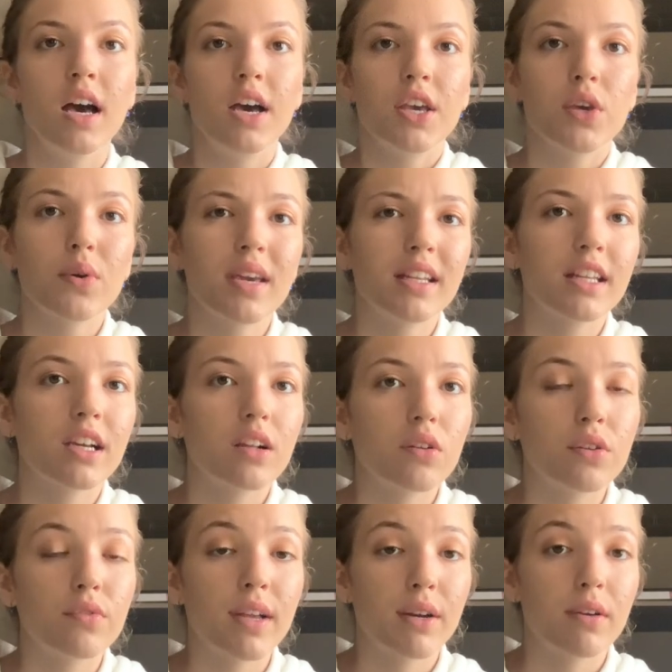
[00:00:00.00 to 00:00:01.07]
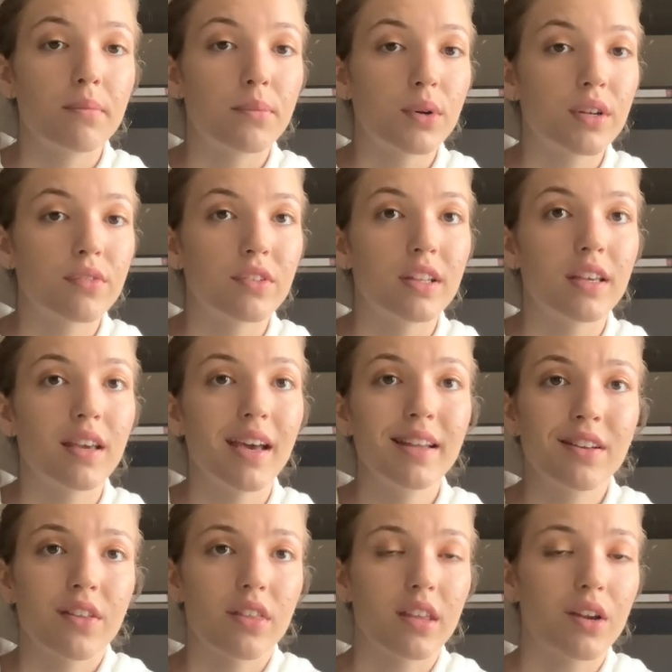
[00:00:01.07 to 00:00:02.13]
You can include very briefly
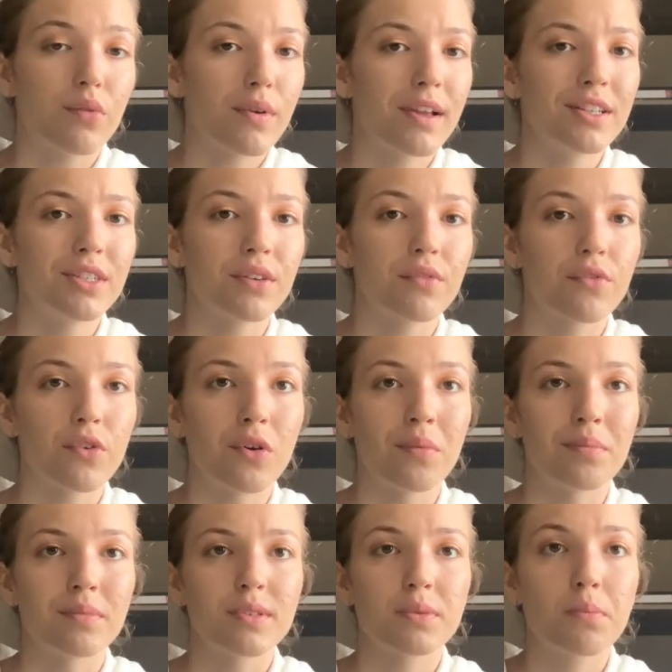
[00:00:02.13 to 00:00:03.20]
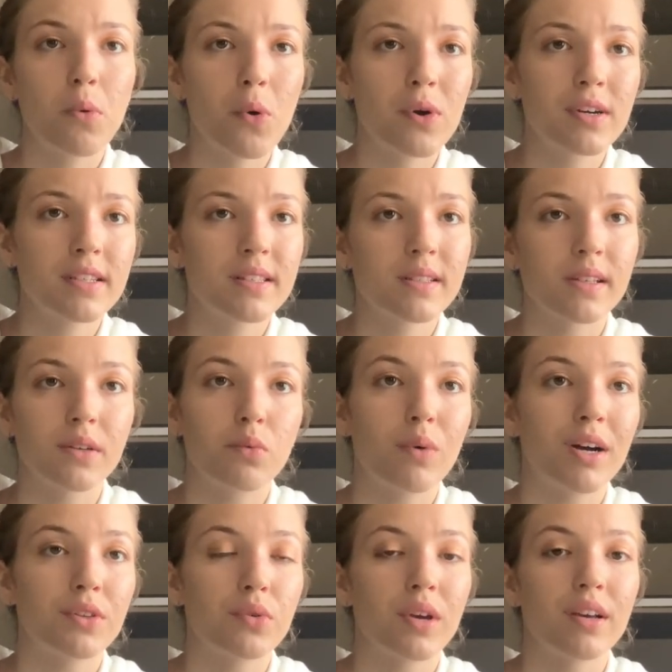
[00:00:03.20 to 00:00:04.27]
anything ranging from sports and
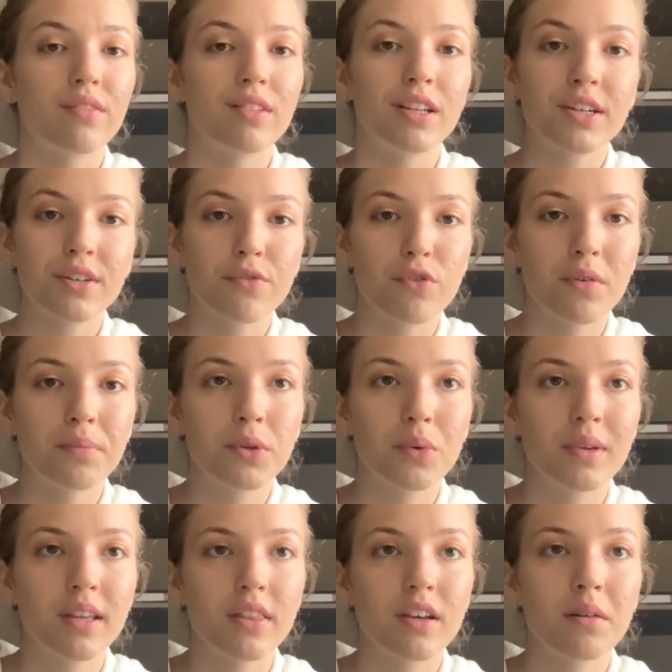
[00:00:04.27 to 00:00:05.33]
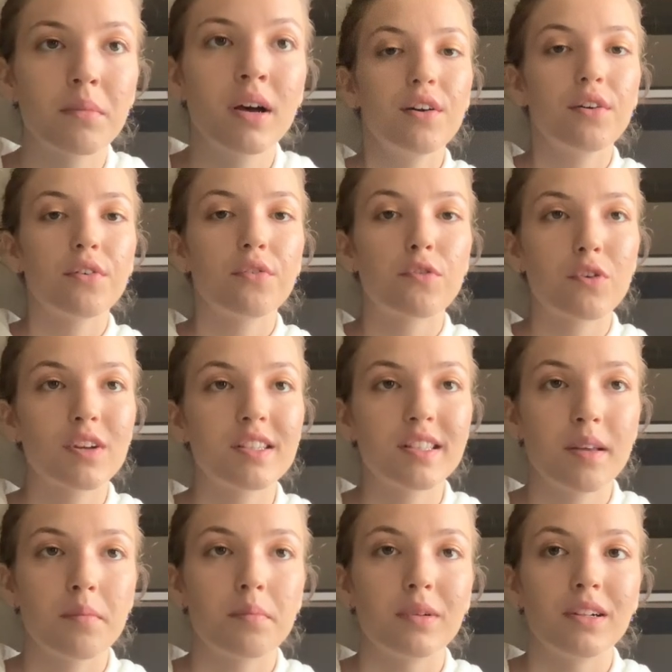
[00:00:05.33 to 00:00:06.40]
what you have learned from doing them. For
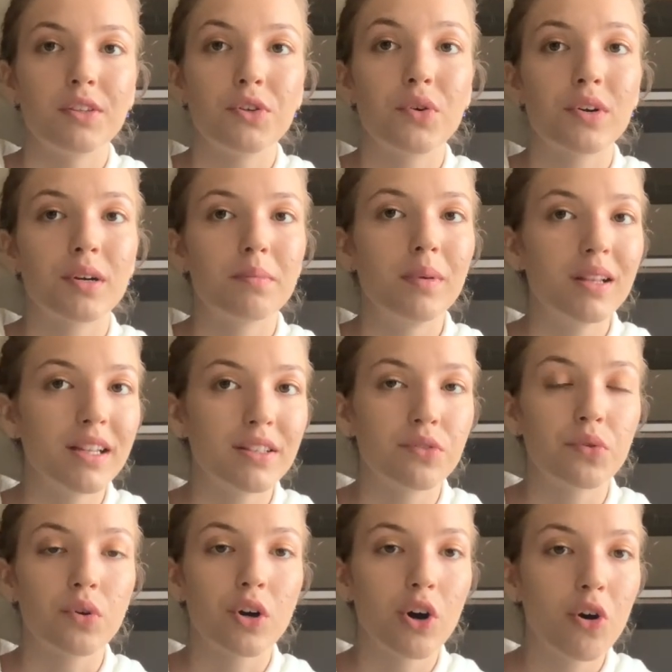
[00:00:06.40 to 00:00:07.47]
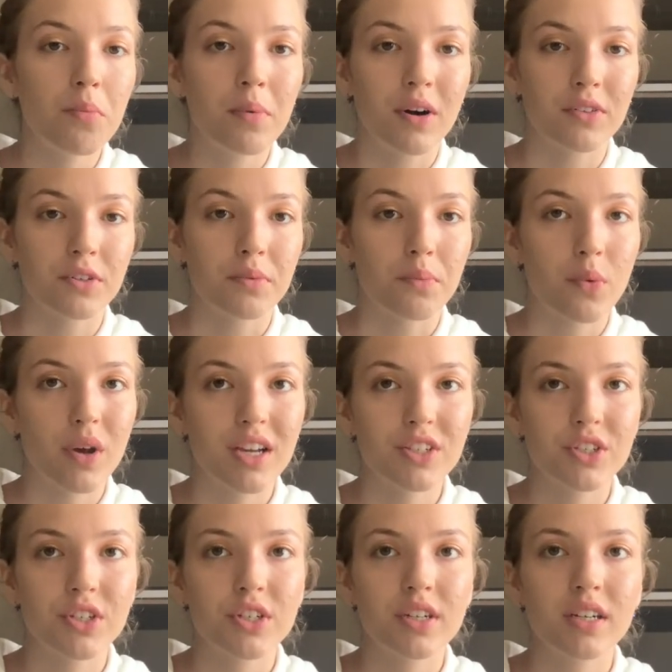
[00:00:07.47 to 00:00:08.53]
example, your ability to cope under
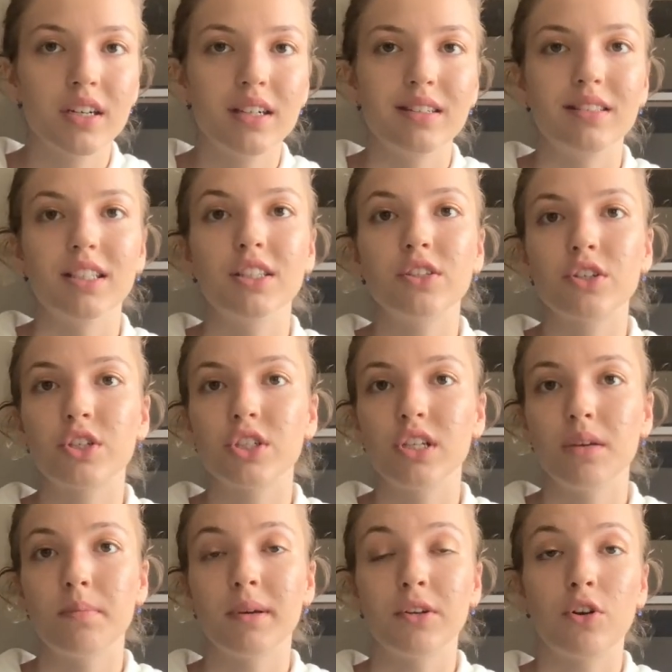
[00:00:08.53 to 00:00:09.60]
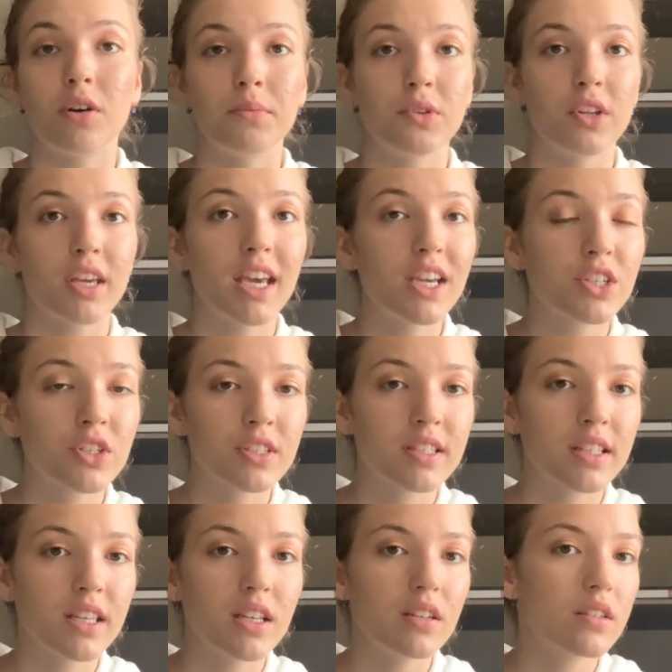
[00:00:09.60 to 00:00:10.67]
pressure, leadership and communication
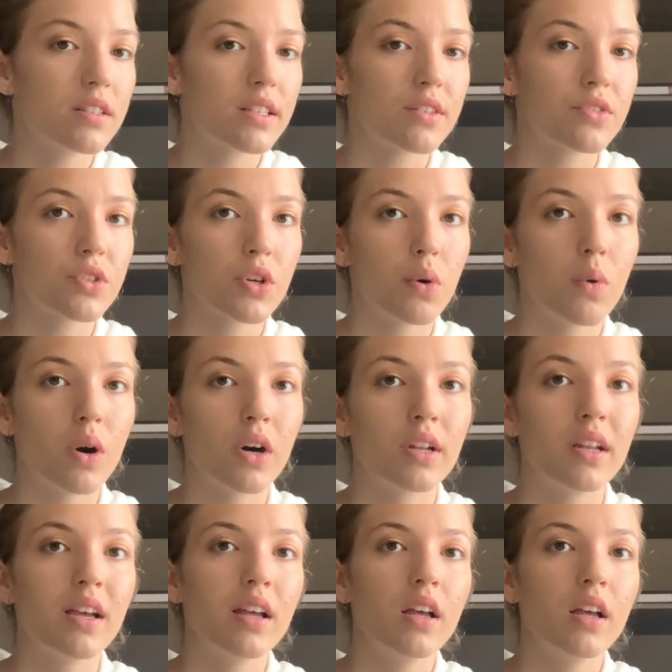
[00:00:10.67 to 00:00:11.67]
skills, and so on,